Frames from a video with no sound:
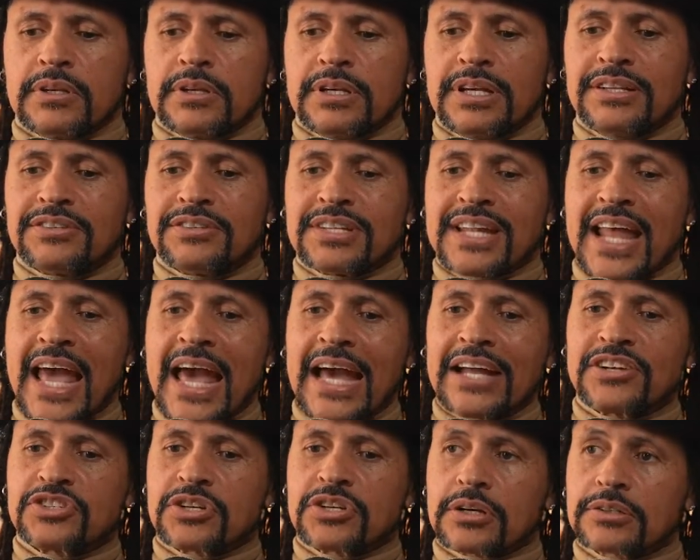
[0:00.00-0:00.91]
it's an
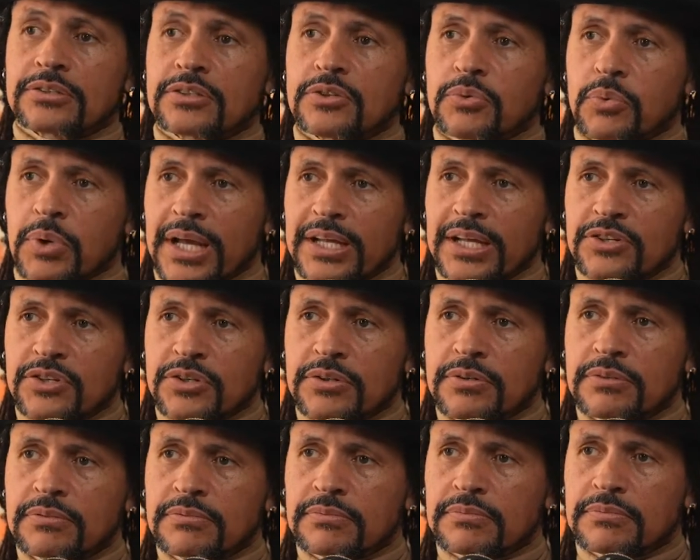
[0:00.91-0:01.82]
adjunct to what I
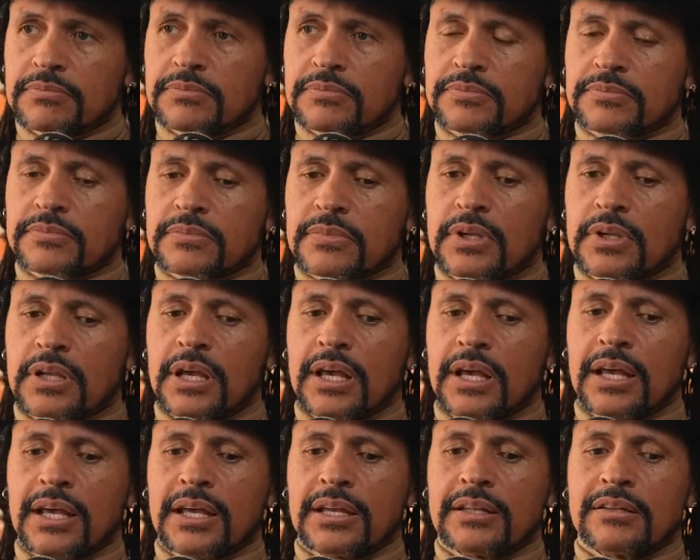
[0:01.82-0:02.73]
do,
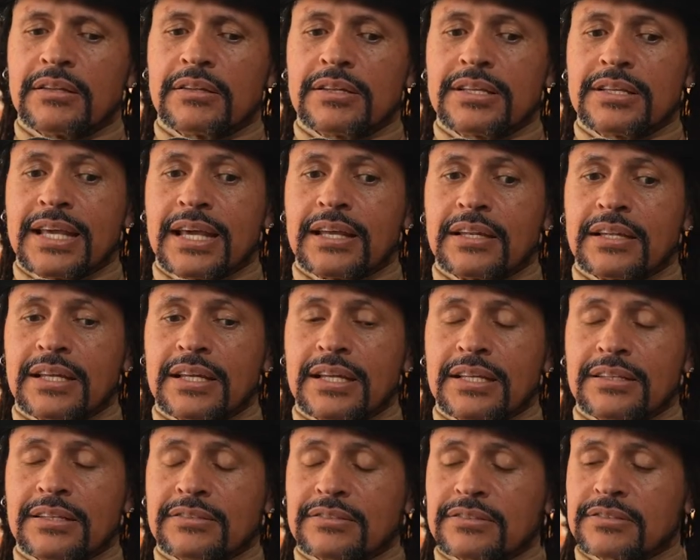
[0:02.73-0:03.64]
and yet
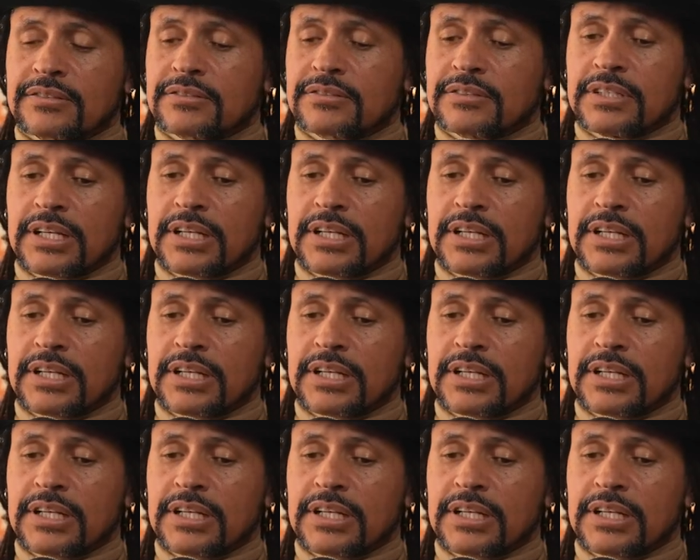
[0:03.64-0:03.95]
it